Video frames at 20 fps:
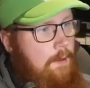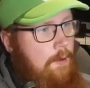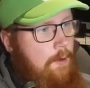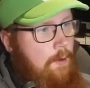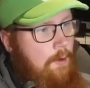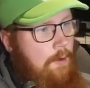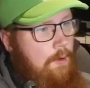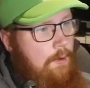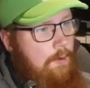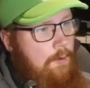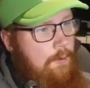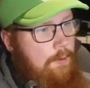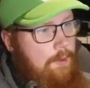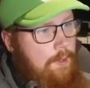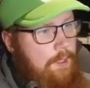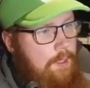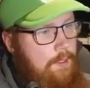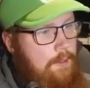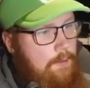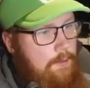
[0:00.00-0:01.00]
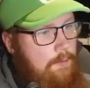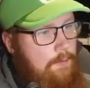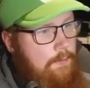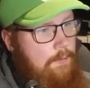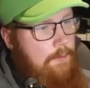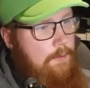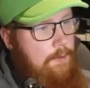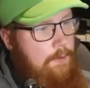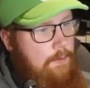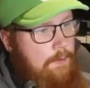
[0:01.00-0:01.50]
Oh, ho, thank you.
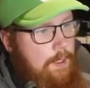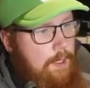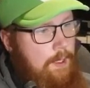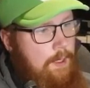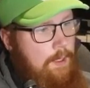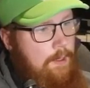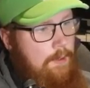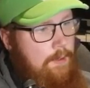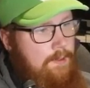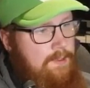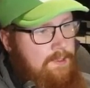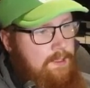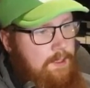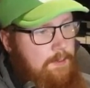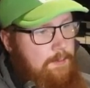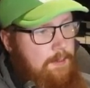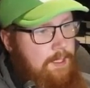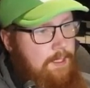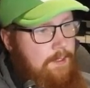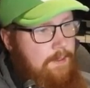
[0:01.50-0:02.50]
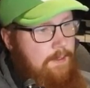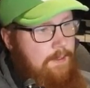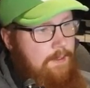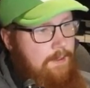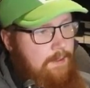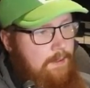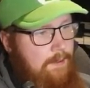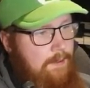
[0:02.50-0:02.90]
Okay, I lost it immediately.